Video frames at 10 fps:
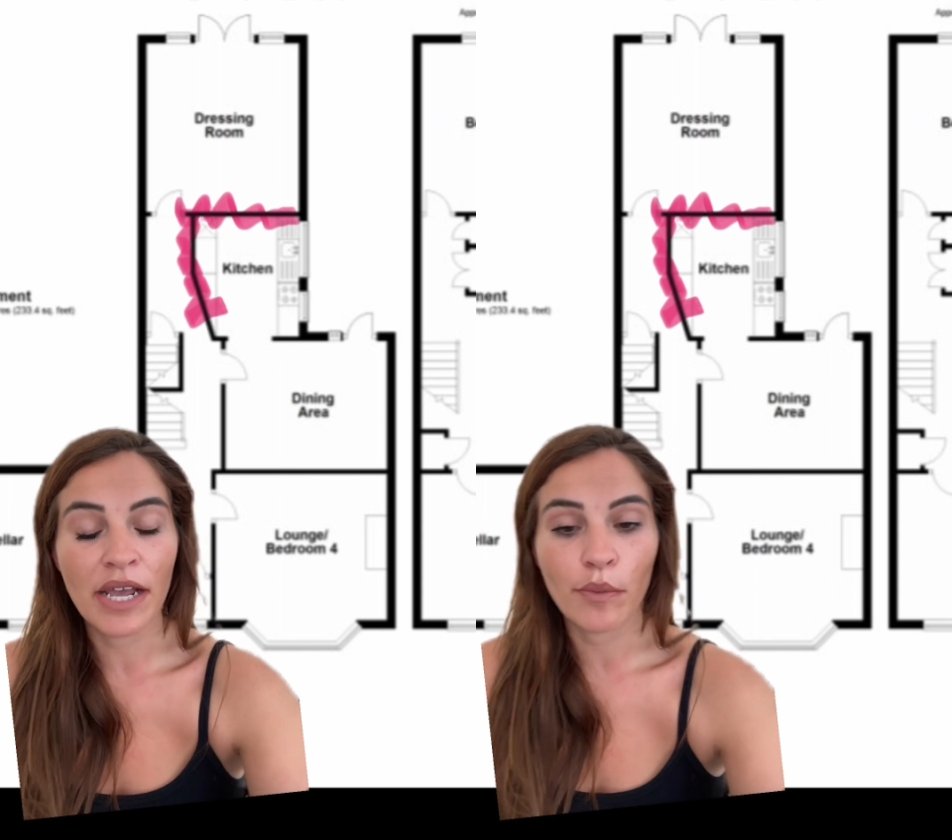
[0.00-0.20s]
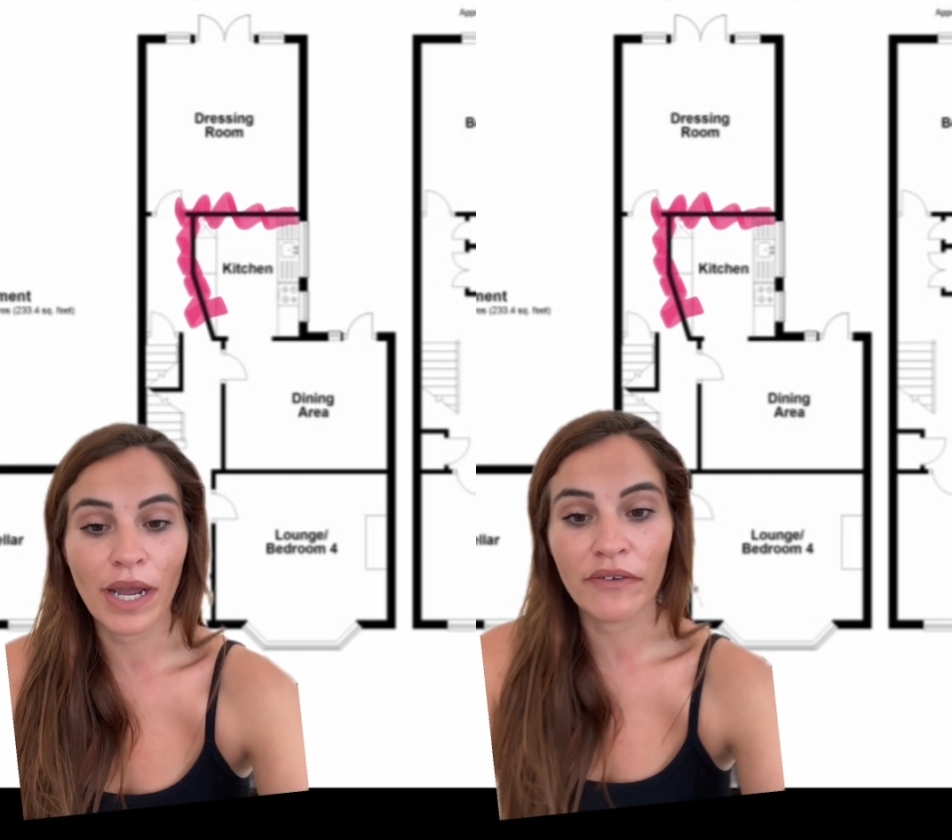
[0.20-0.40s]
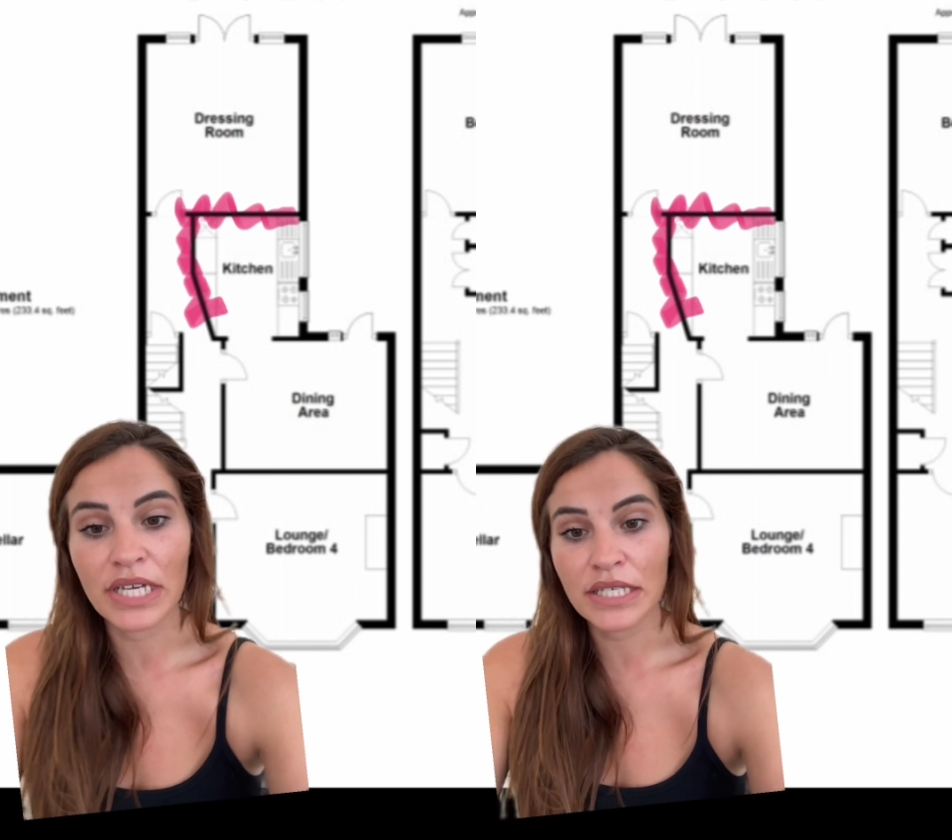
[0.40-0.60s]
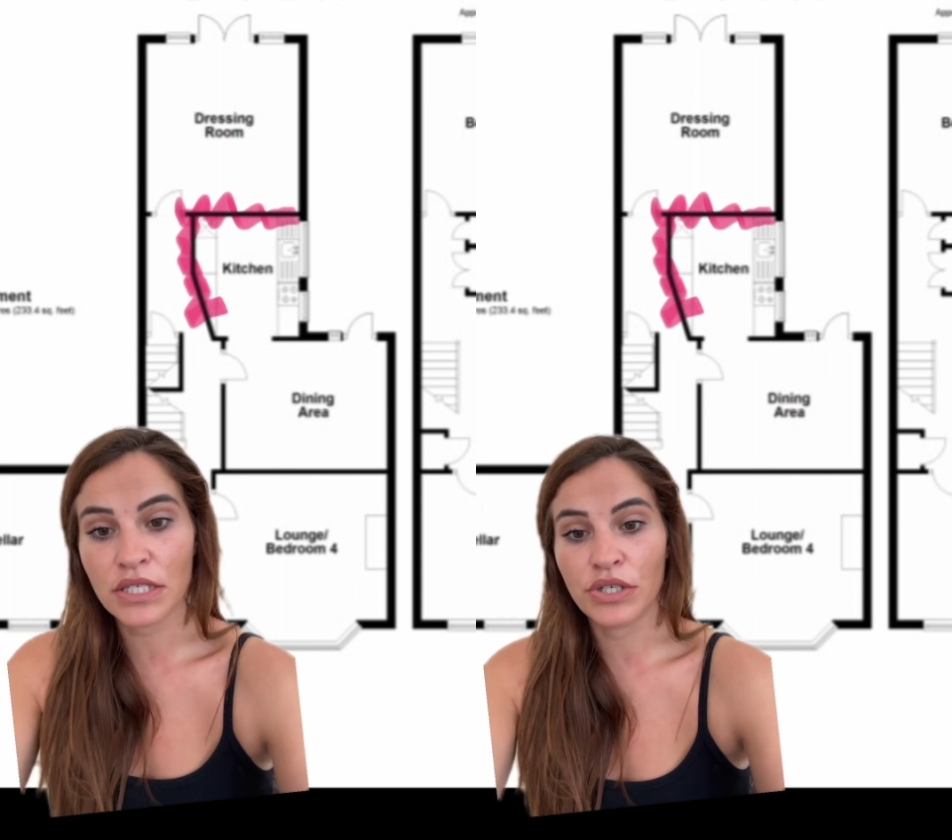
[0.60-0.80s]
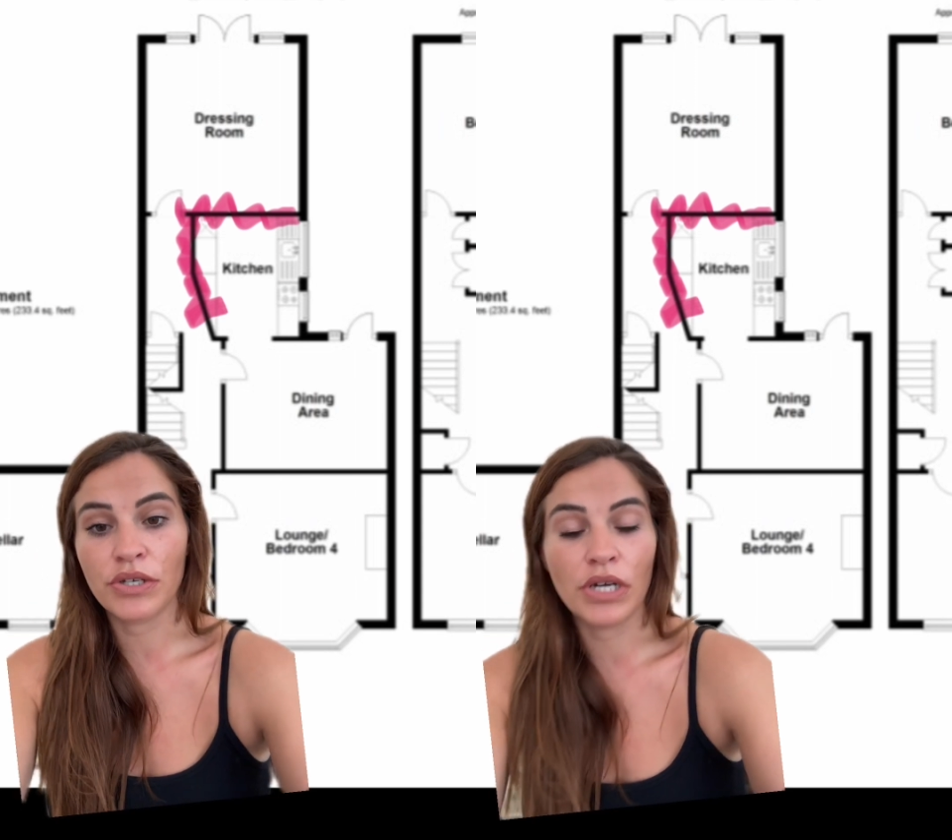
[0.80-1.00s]
it is
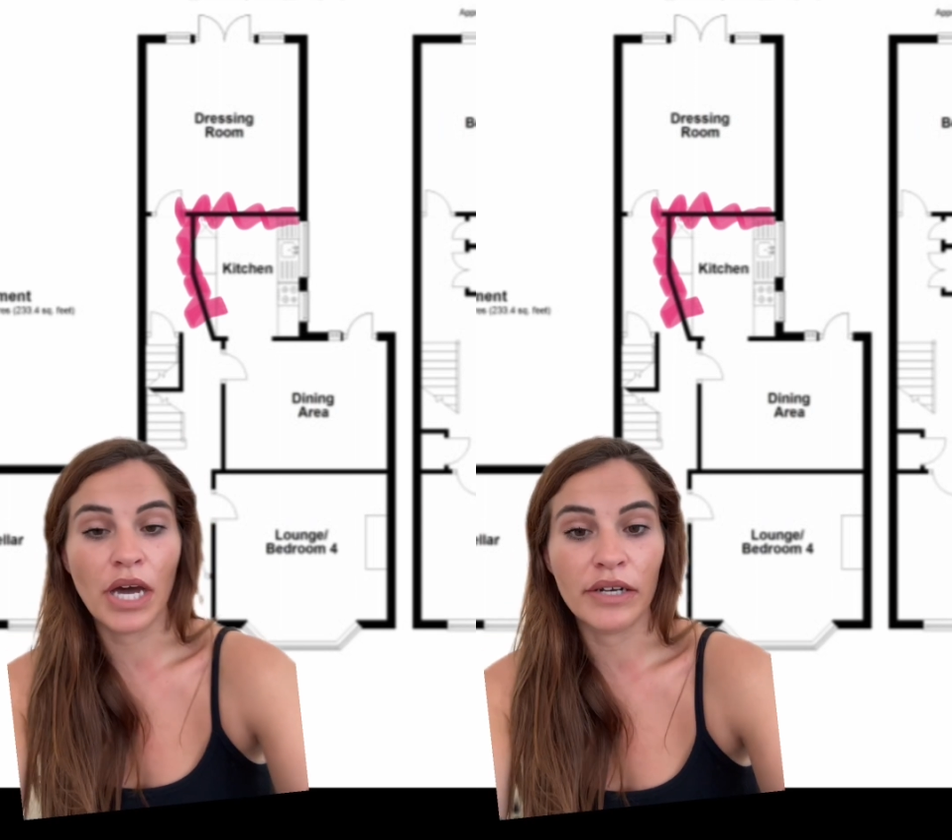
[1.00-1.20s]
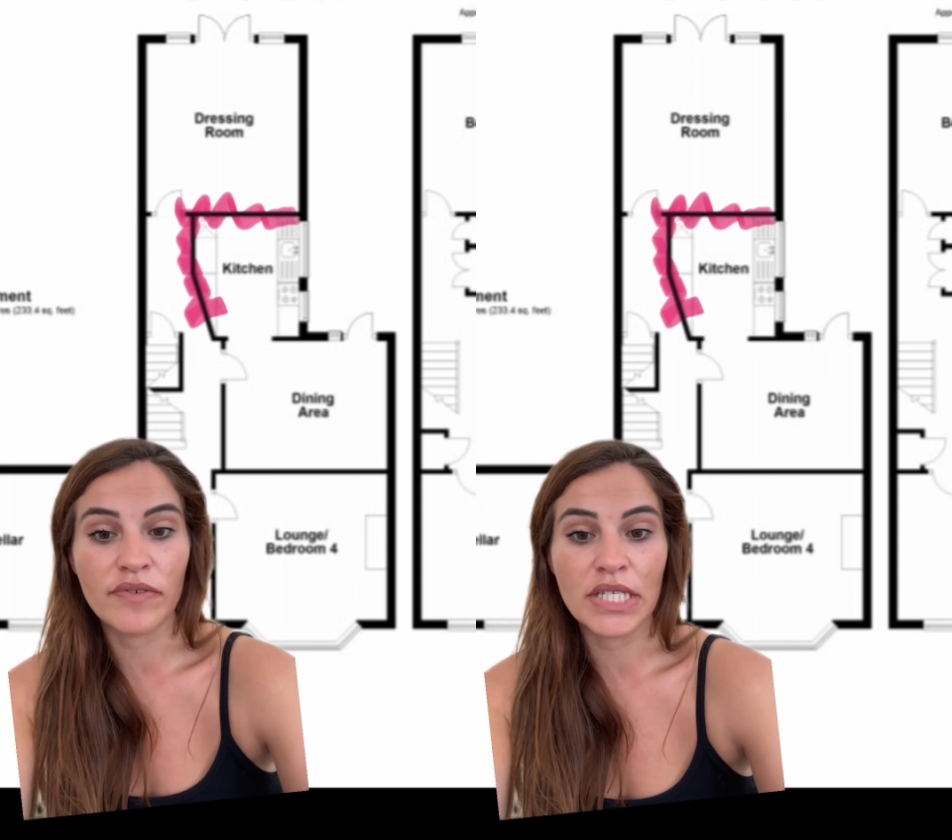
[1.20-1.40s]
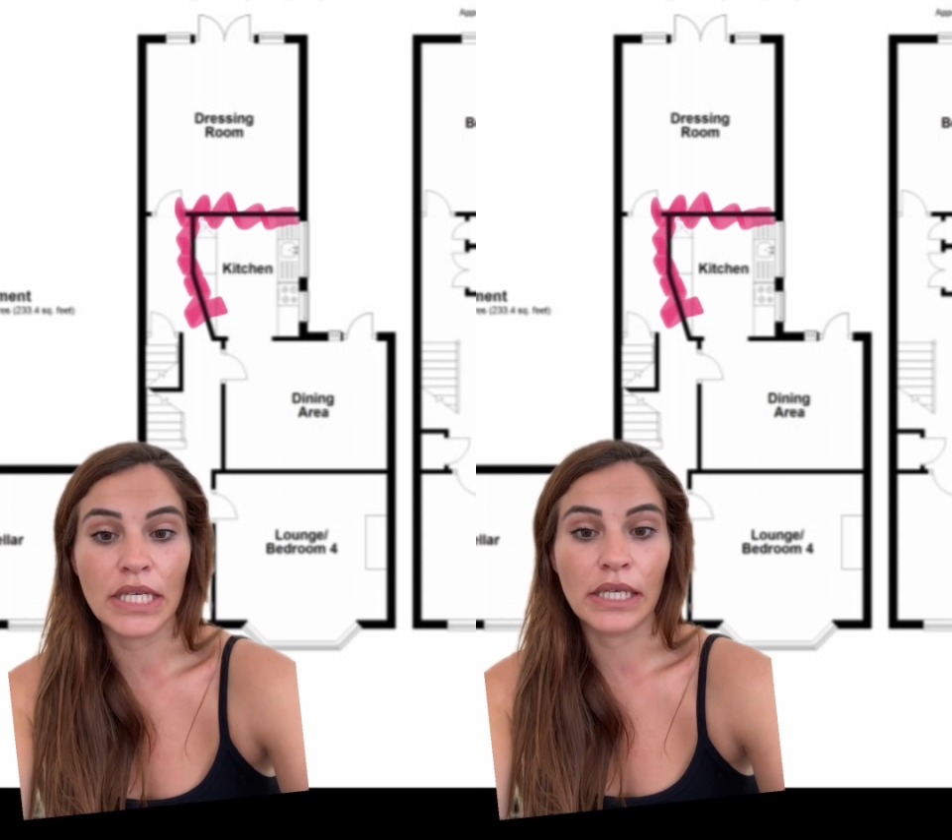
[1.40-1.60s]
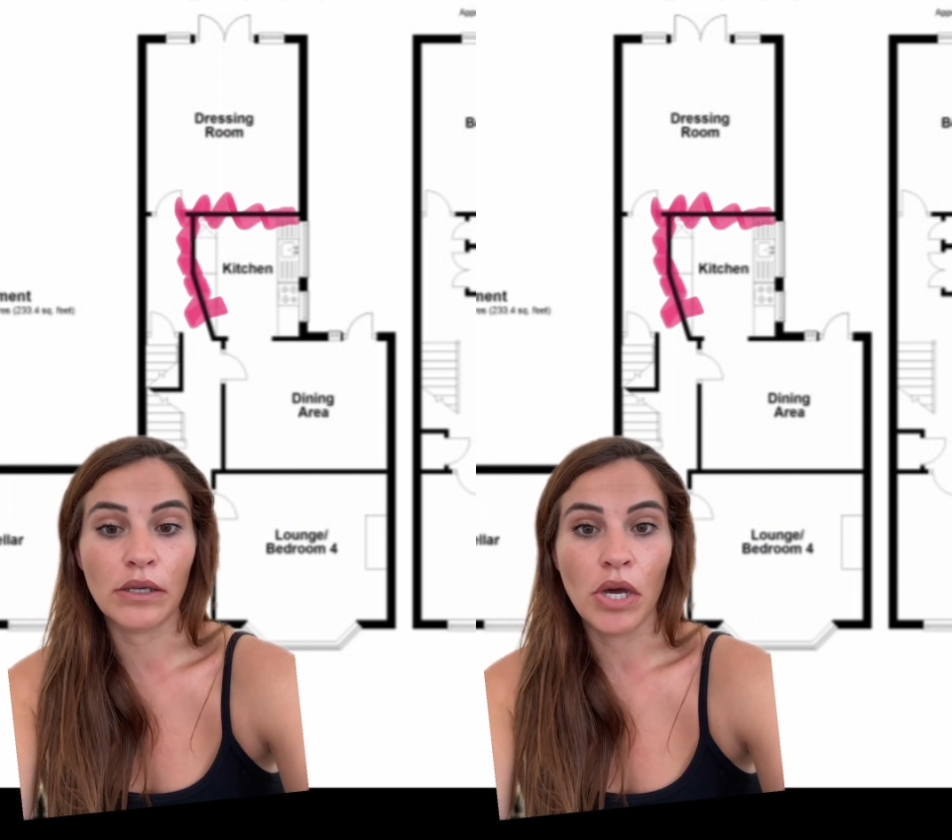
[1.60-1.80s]
so you can kind of see